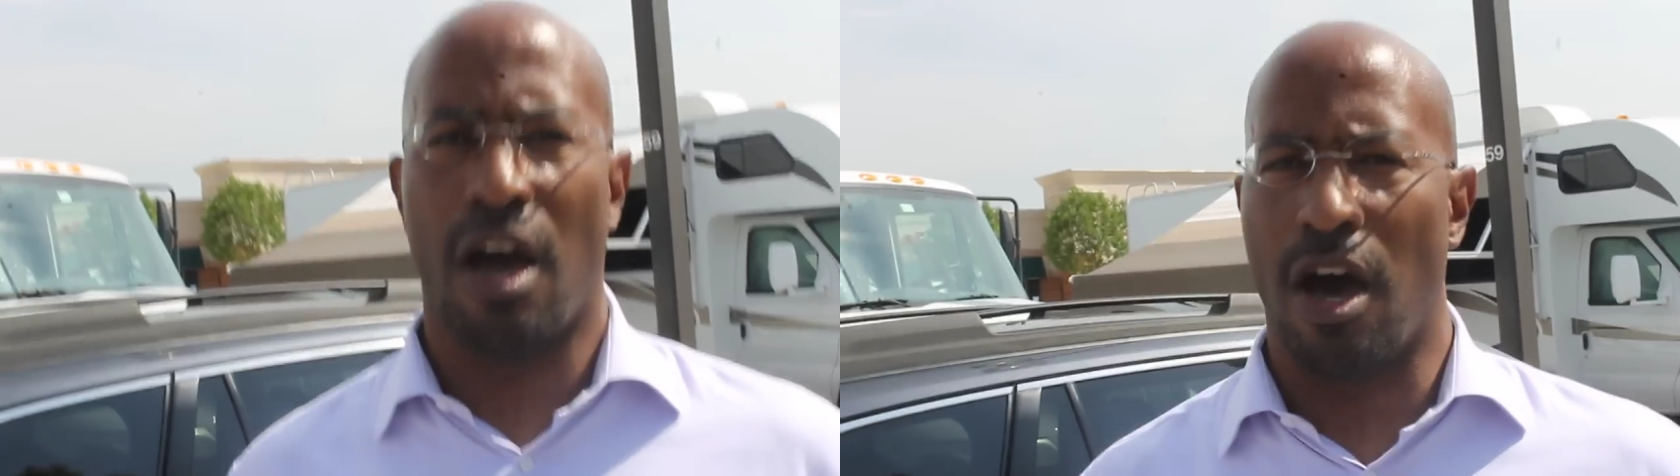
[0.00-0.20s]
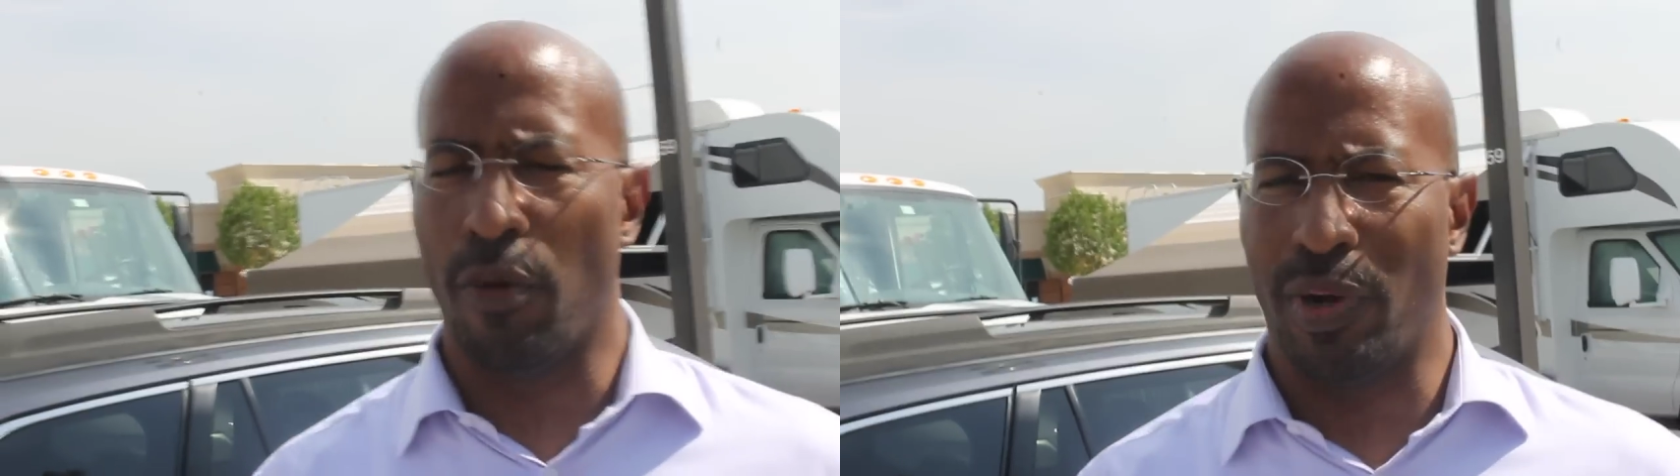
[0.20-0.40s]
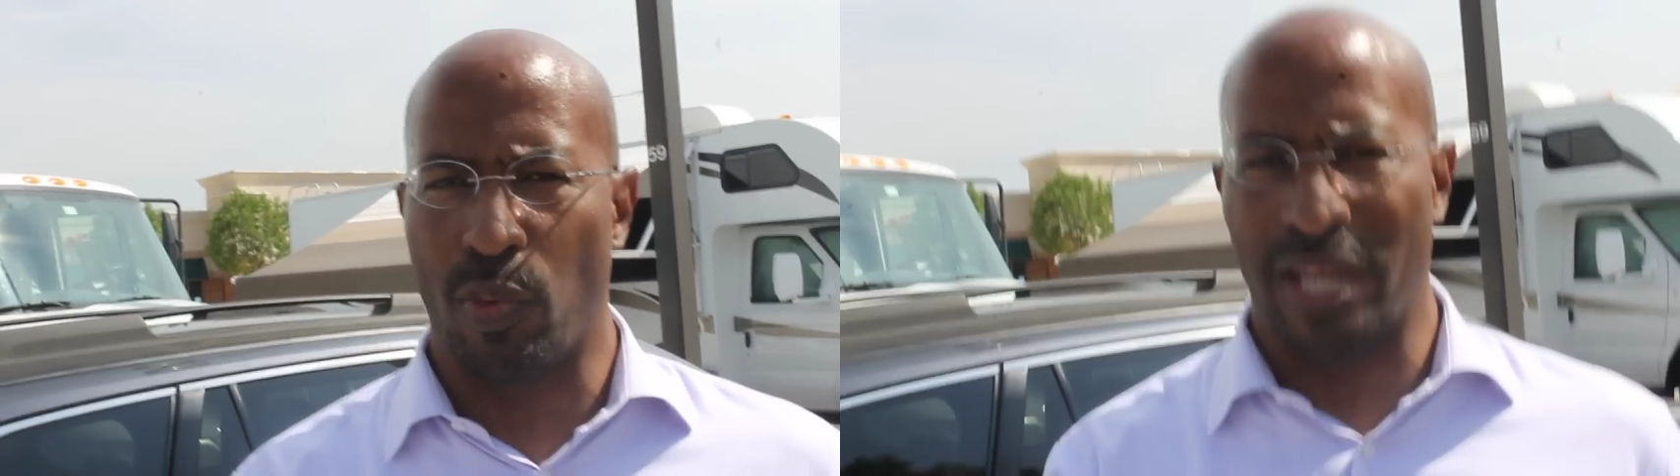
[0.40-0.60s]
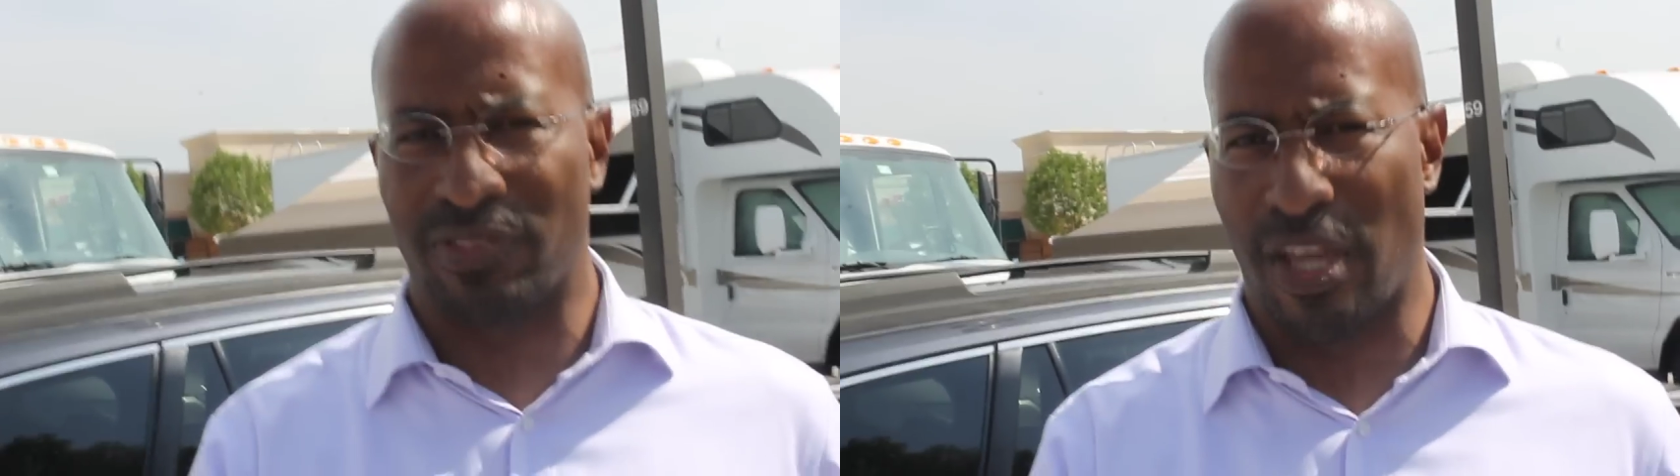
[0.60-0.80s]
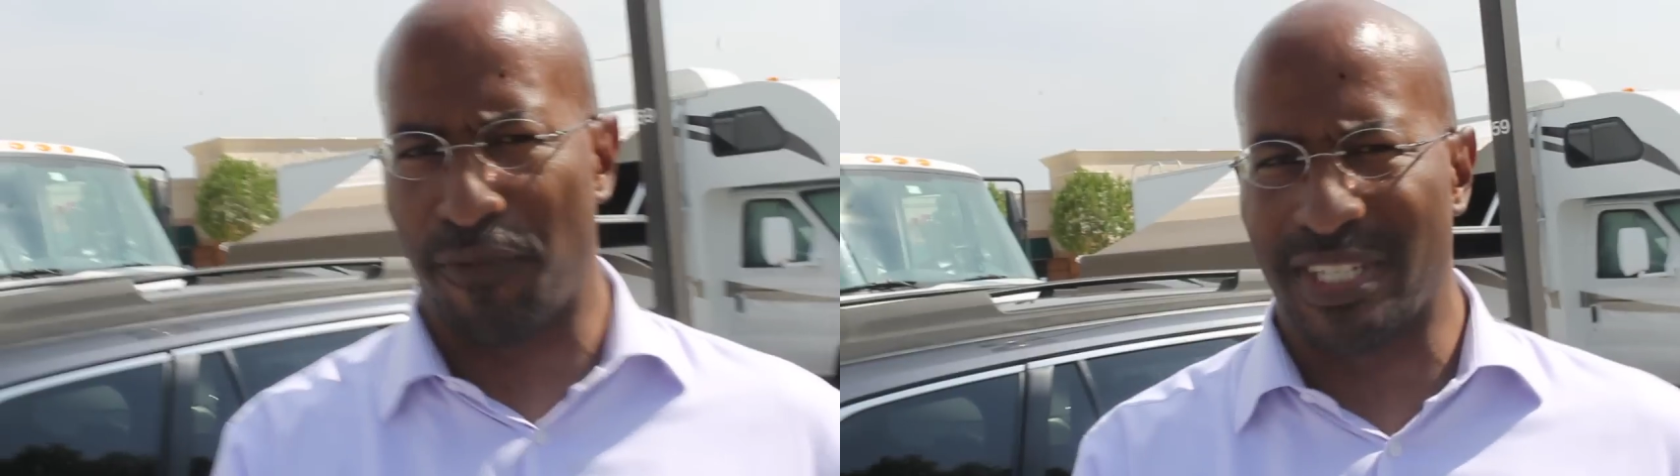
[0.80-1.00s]
always
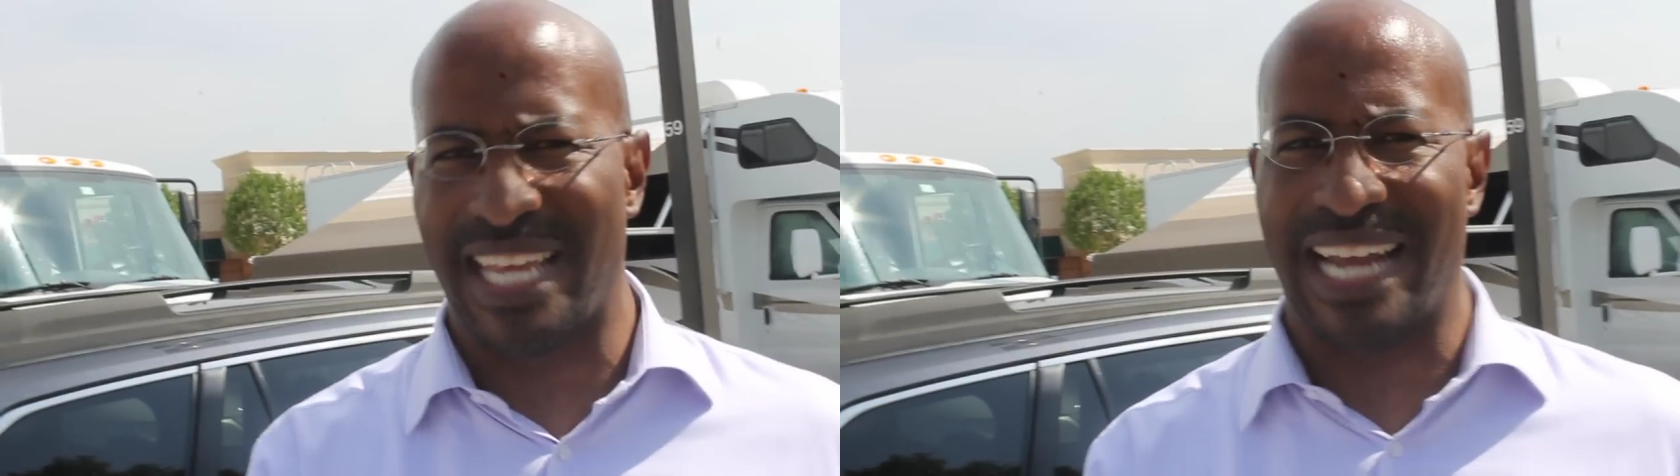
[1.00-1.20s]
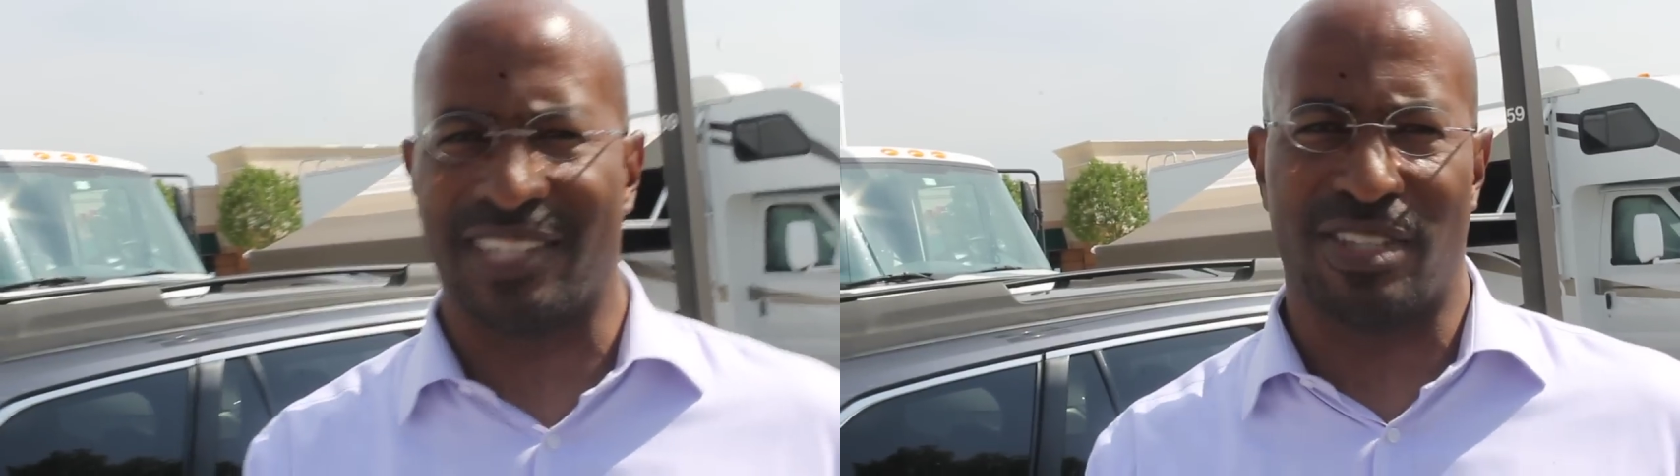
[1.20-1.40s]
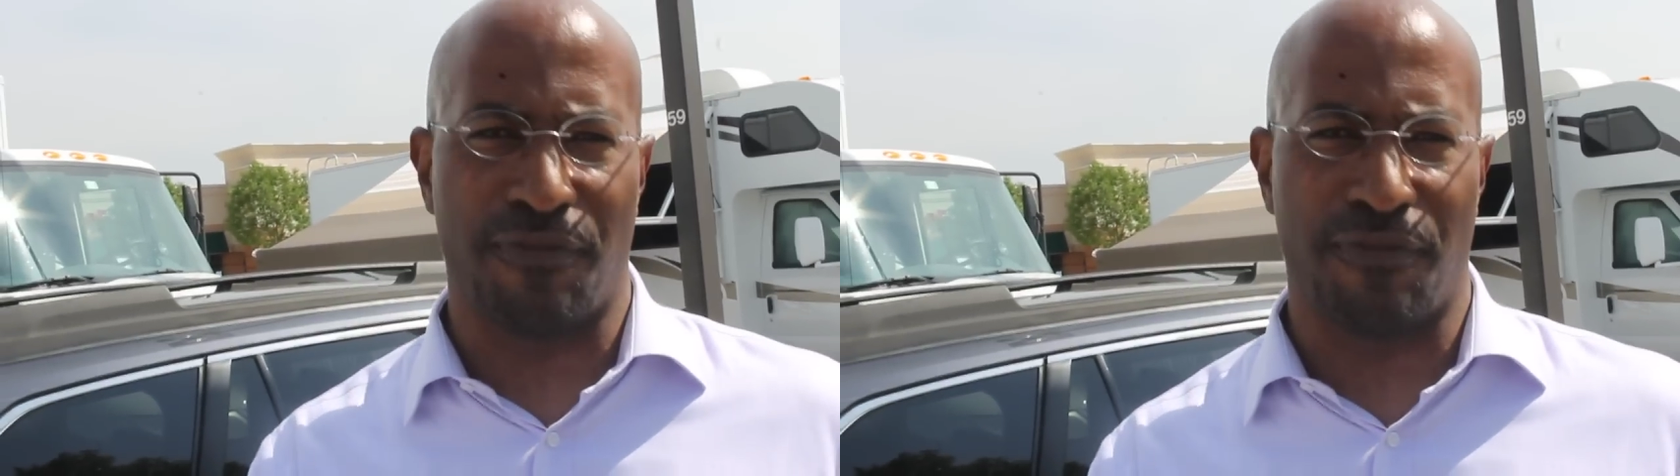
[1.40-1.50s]
different tactics,